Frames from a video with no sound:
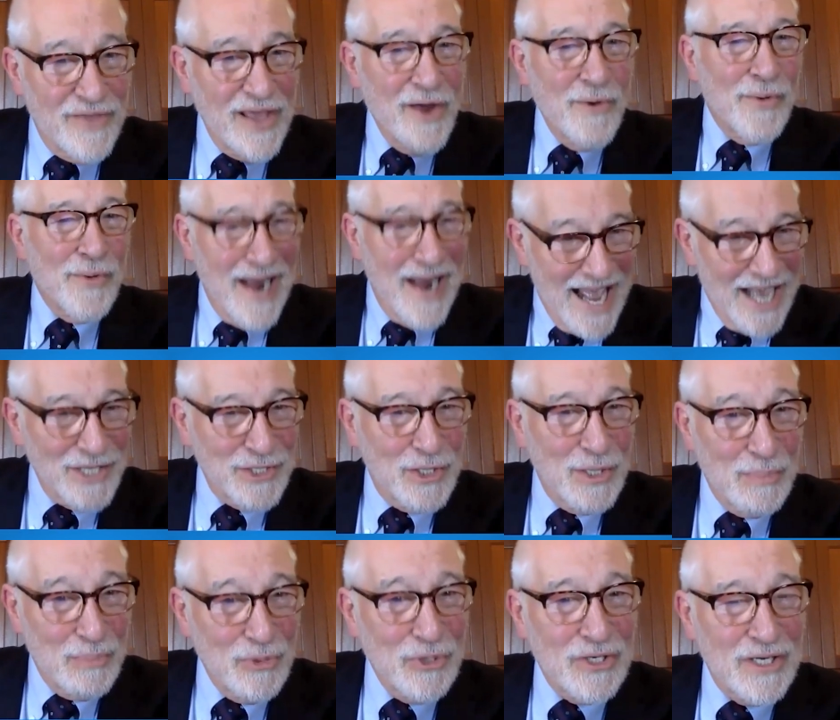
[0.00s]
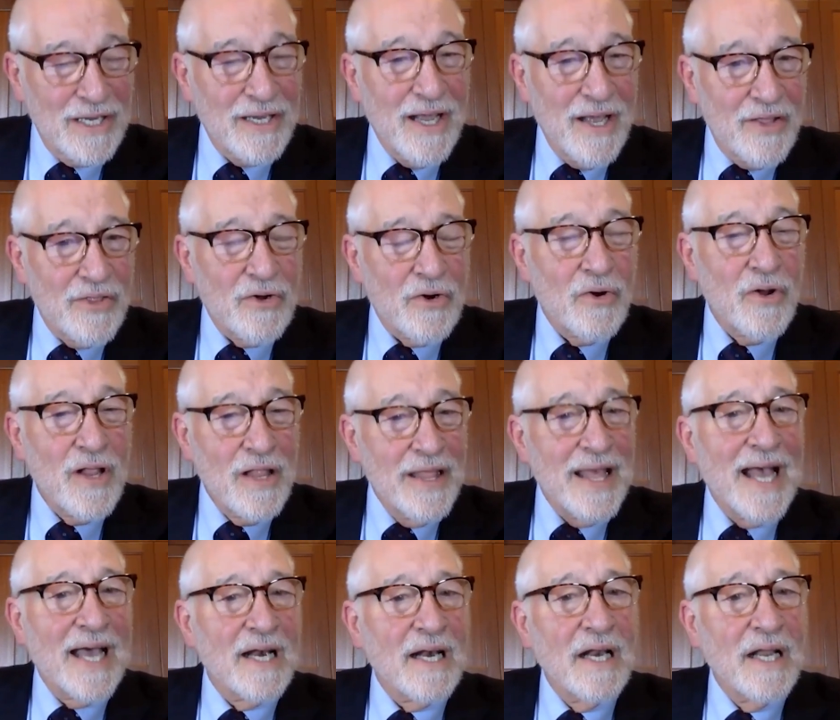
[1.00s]
they were asked to put together
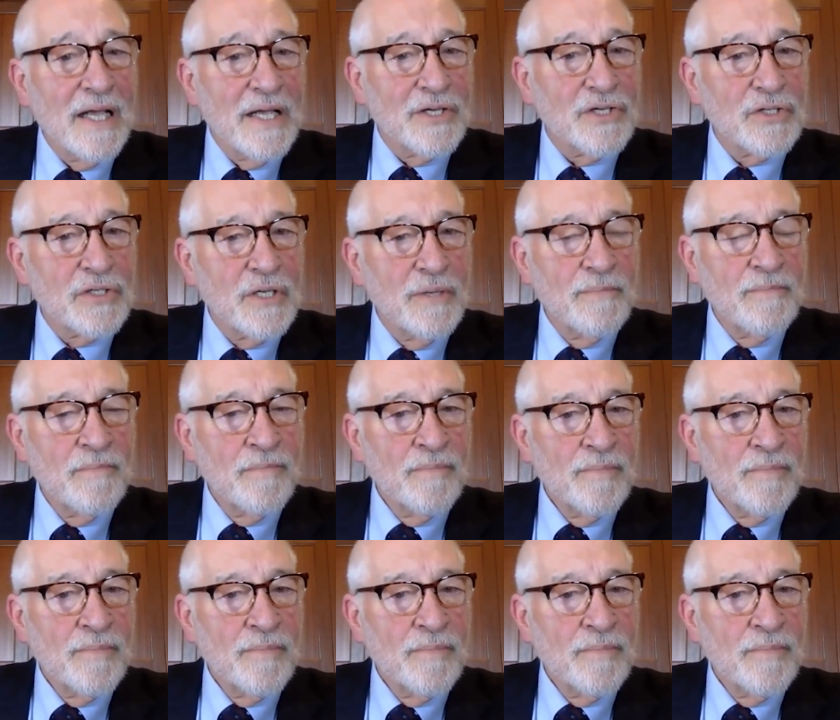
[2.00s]
that list.